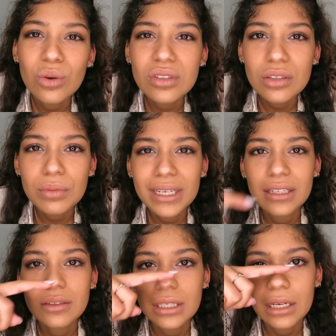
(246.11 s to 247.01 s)
also
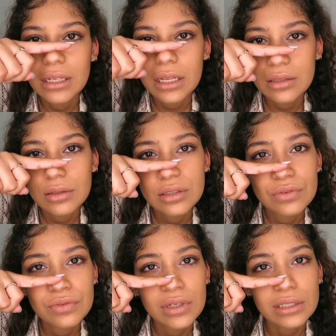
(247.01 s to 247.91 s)
my nose highlight
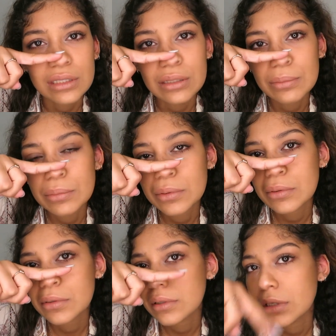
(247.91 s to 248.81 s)
looks fucked
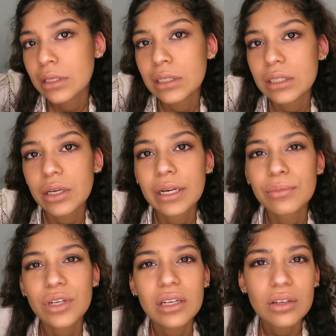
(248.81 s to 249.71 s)
up. Sorry,
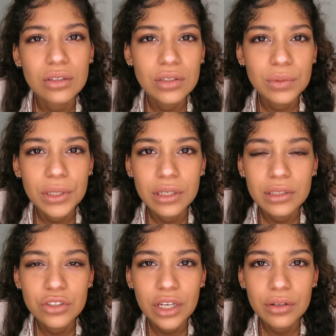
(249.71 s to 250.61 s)
I'm trying not to swear
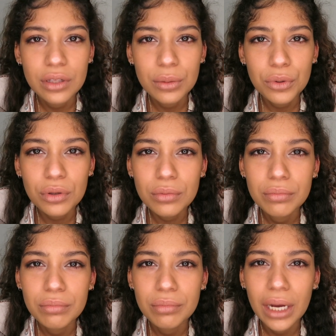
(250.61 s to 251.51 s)
on this channel anymore.
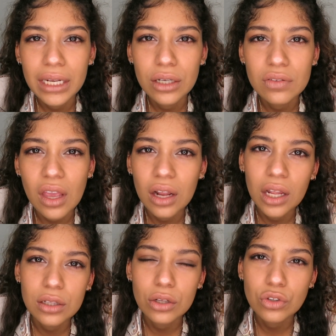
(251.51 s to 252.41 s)
My nose
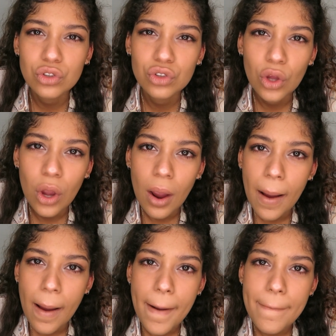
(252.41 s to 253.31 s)
highlight looks
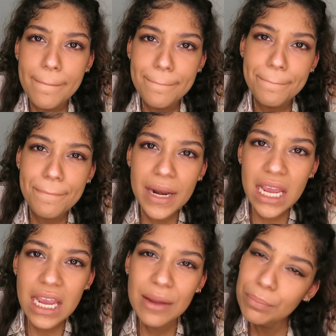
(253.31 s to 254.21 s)

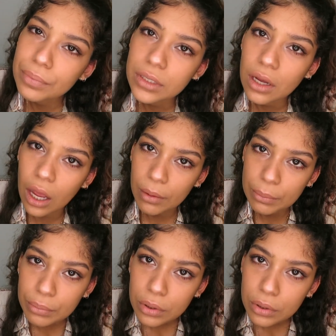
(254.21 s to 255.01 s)
bleeped up.